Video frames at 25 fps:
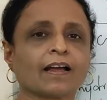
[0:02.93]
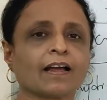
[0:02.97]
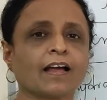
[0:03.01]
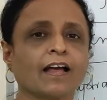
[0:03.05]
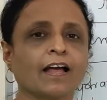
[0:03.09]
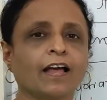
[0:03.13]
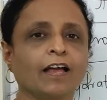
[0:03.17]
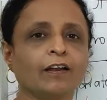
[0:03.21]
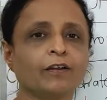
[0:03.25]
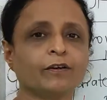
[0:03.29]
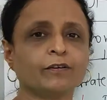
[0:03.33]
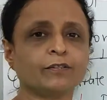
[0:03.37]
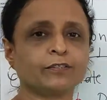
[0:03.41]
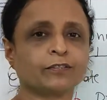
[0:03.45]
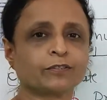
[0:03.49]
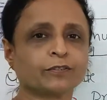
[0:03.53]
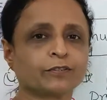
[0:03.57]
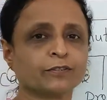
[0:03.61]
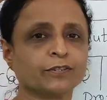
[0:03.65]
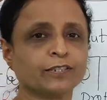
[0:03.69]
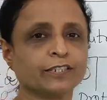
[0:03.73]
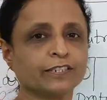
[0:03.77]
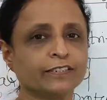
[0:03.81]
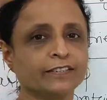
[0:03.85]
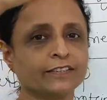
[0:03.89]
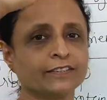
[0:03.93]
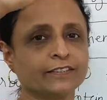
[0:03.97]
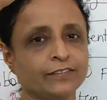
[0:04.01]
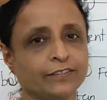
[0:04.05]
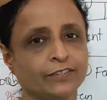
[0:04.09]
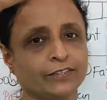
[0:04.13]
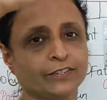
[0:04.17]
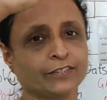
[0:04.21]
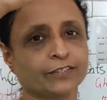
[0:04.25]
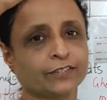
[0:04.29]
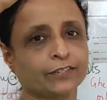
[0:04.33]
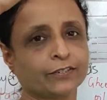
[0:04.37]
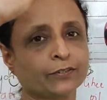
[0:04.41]
Hello
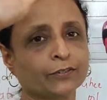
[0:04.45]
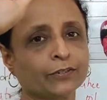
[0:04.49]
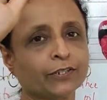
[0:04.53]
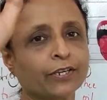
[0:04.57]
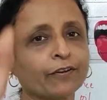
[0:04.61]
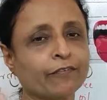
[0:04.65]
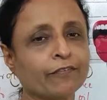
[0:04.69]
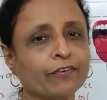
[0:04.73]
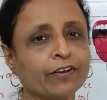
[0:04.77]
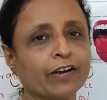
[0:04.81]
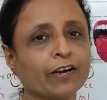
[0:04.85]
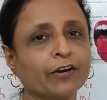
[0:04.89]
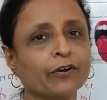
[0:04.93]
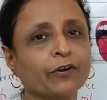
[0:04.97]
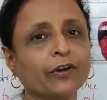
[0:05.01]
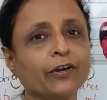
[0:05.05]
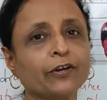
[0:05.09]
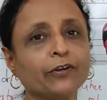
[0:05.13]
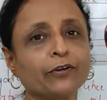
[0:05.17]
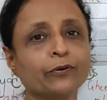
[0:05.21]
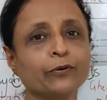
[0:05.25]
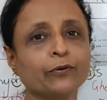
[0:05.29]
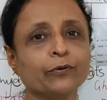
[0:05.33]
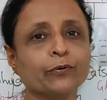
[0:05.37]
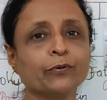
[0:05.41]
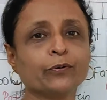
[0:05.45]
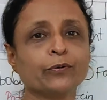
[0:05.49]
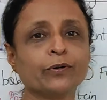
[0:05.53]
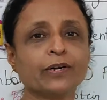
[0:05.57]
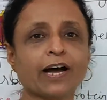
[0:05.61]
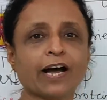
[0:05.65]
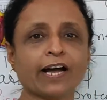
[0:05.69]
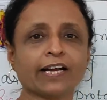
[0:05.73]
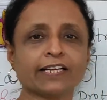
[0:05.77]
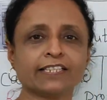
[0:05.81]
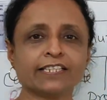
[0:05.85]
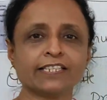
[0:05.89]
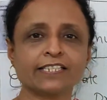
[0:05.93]
students, today we are going to do
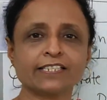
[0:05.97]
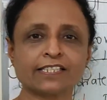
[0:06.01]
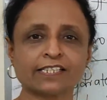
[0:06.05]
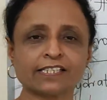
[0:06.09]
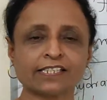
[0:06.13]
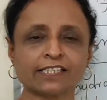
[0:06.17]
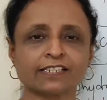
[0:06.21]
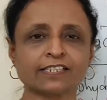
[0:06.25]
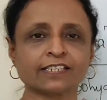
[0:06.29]
digestive